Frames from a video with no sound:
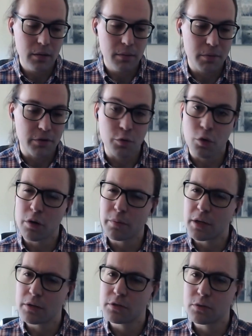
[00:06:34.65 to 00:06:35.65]
perform
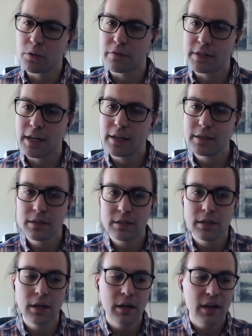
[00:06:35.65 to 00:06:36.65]
those sort of tests,
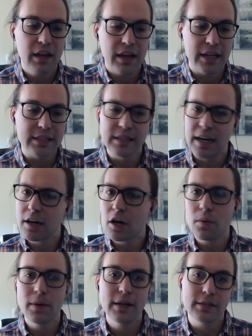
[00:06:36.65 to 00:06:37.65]
it's not
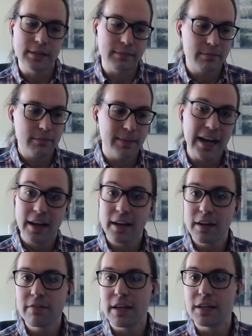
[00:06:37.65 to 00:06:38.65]
always a negative.